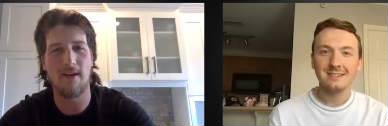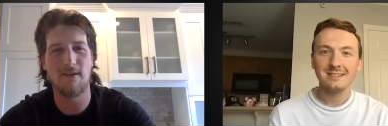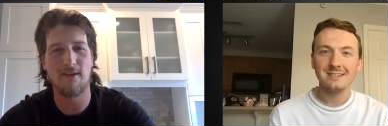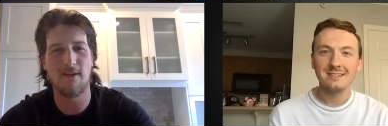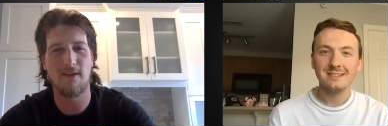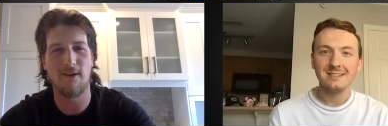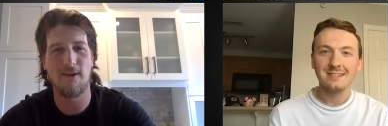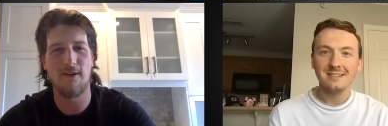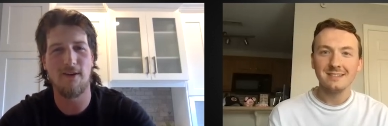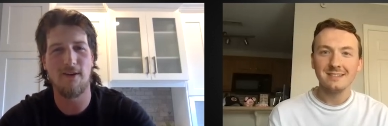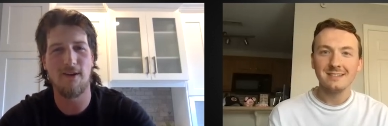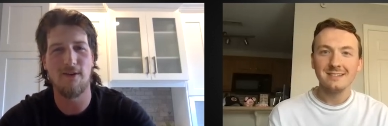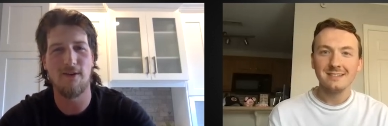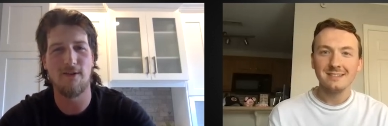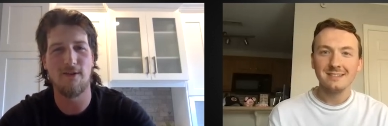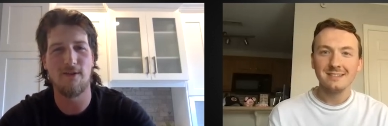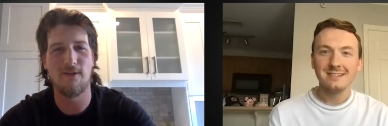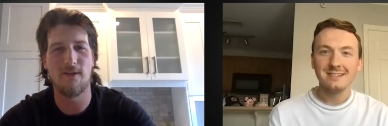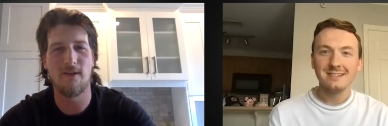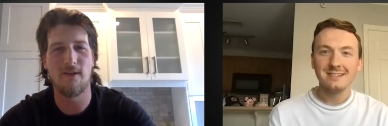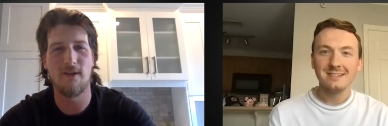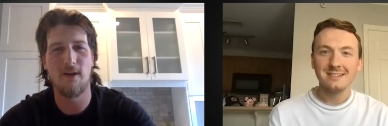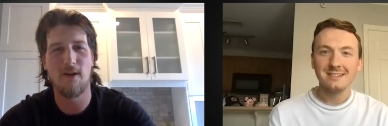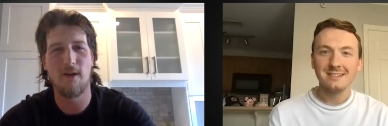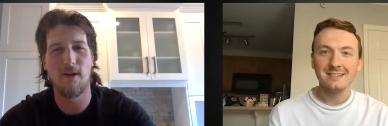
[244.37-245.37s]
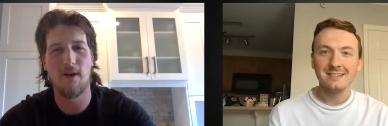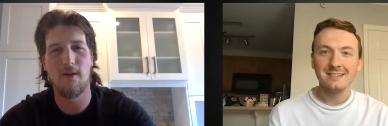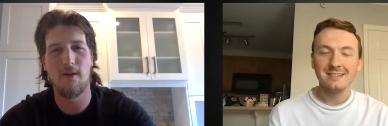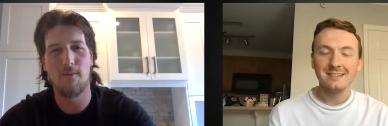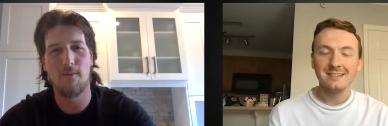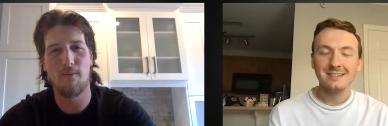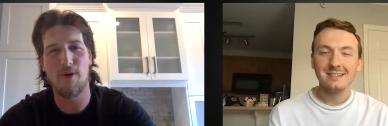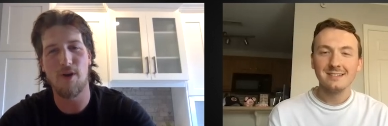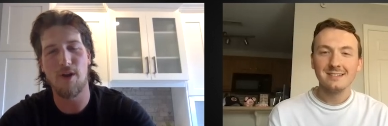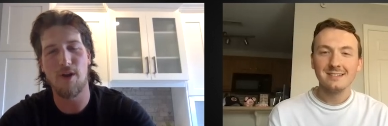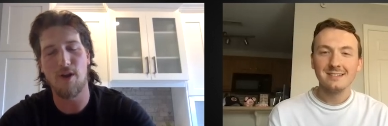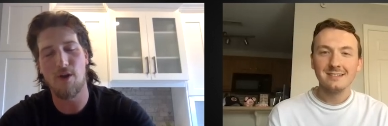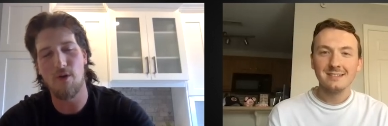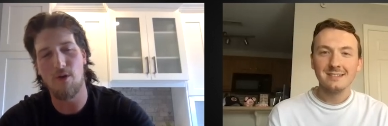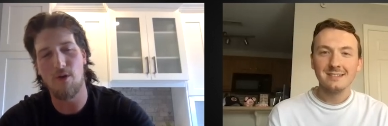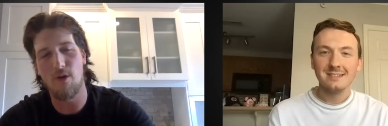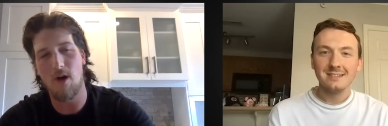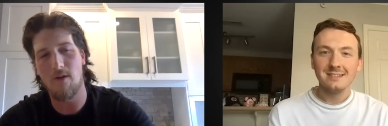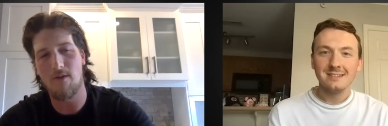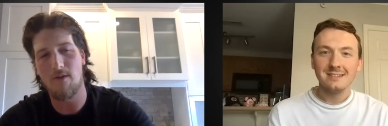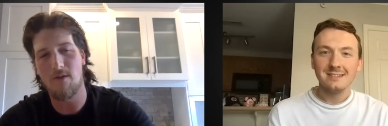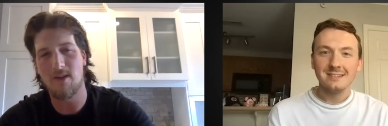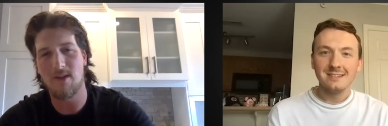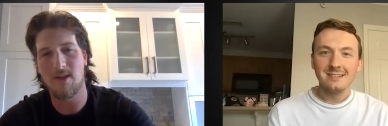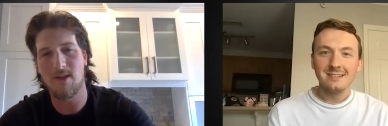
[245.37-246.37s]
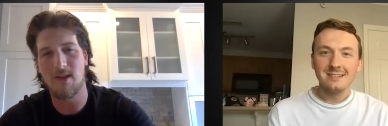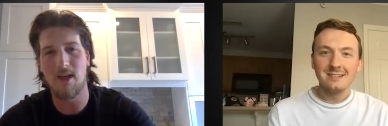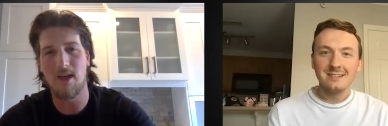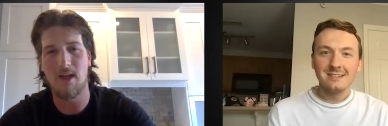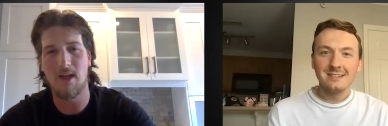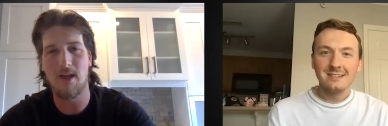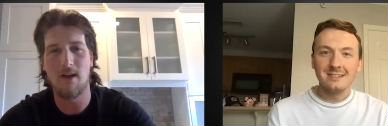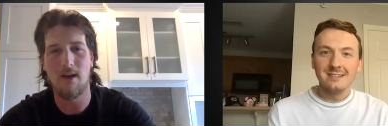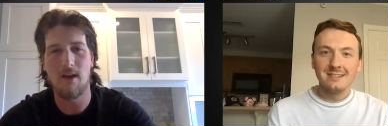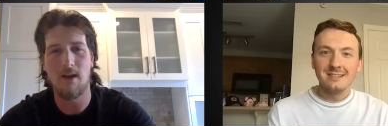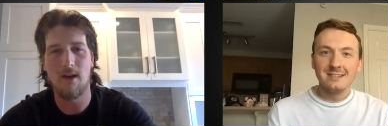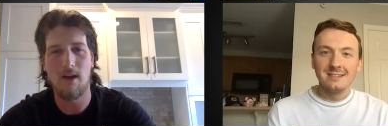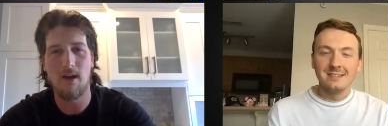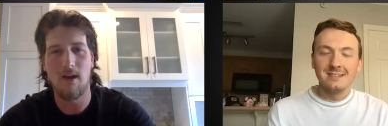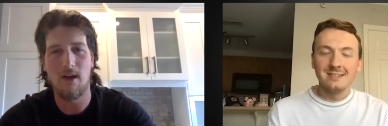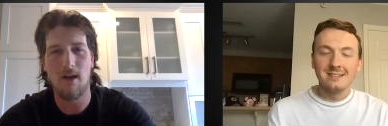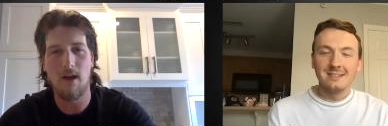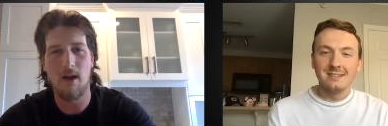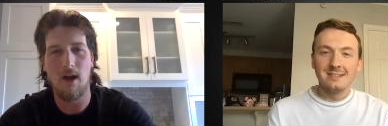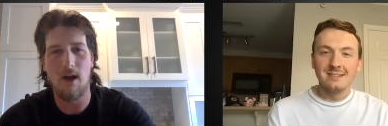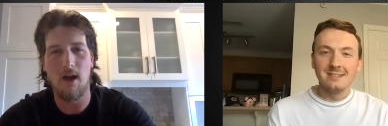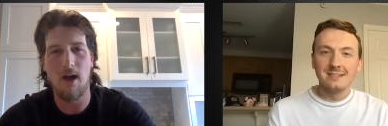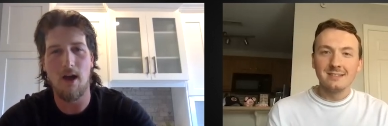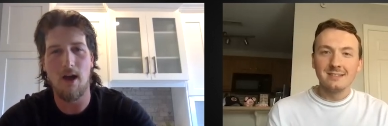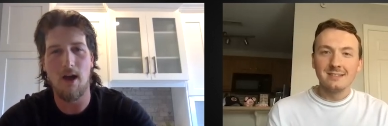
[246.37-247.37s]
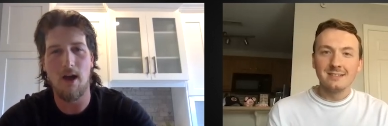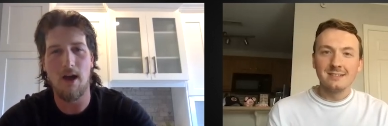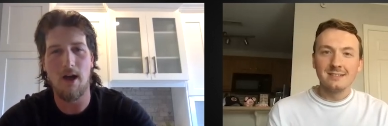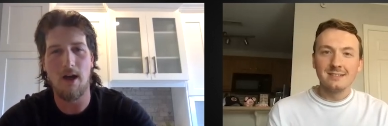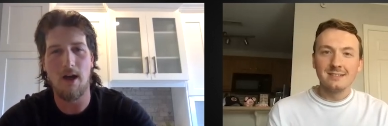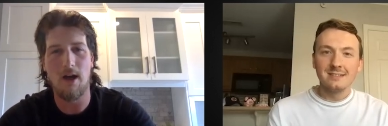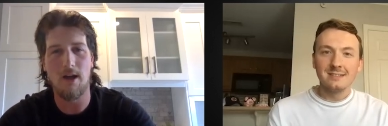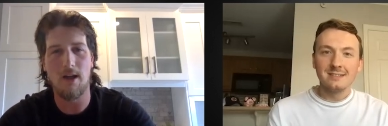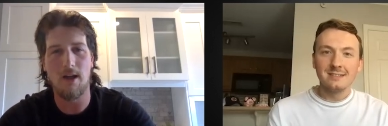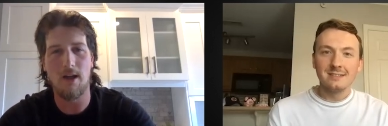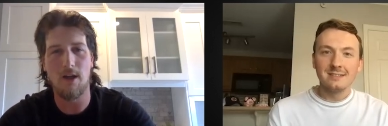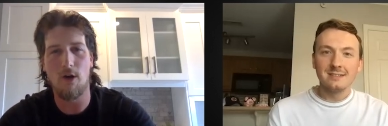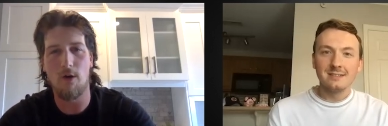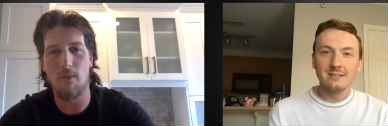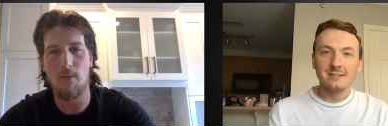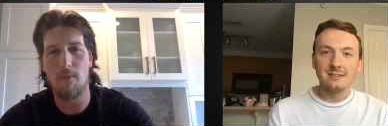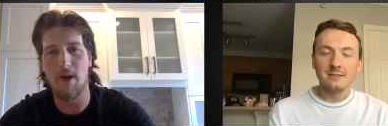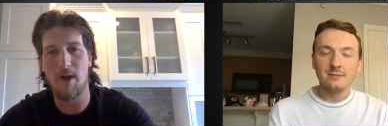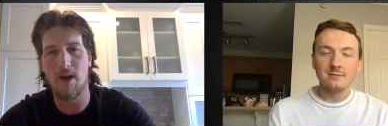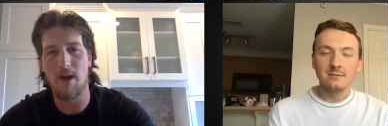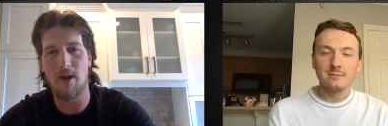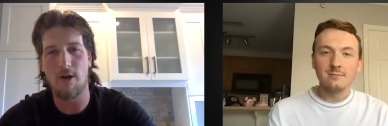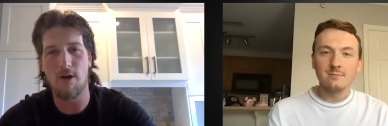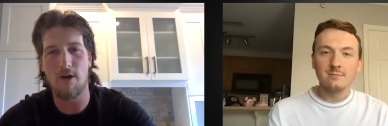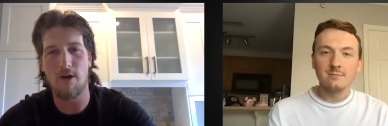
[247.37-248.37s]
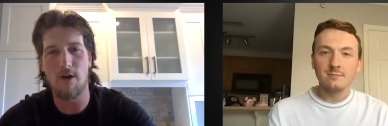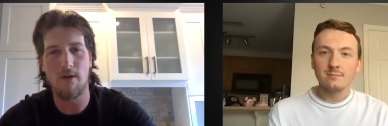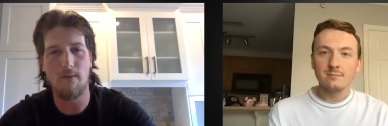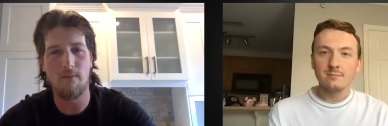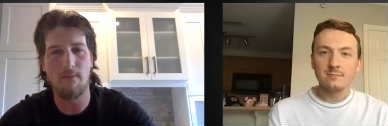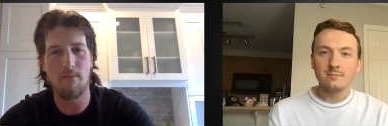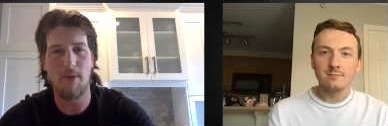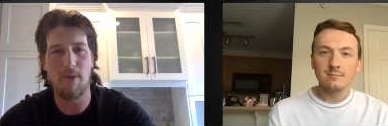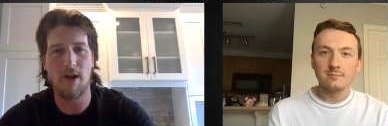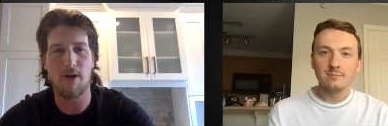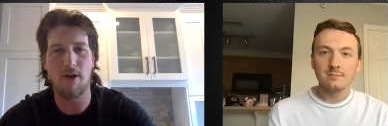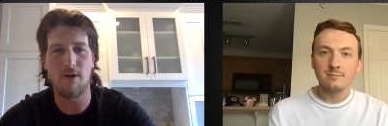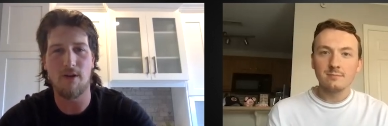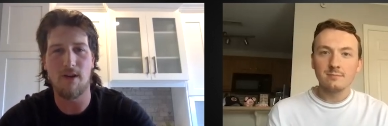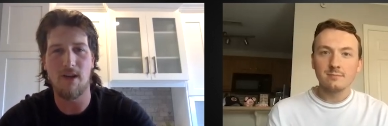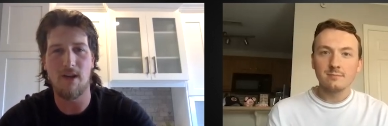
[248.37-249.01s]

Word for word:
Speaker 1: So it was pretty cool. Obviously, uh, you know, bigger bigger